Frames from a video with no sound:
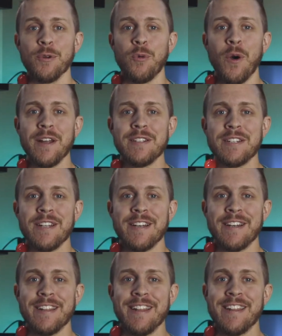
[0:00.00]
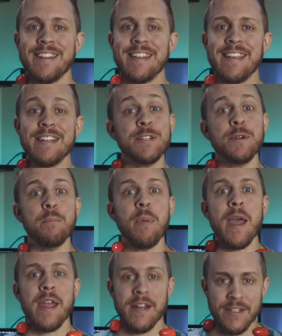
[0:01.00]
Quite the
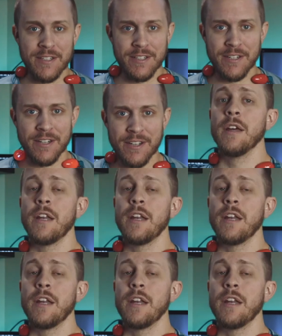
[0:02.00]
debate.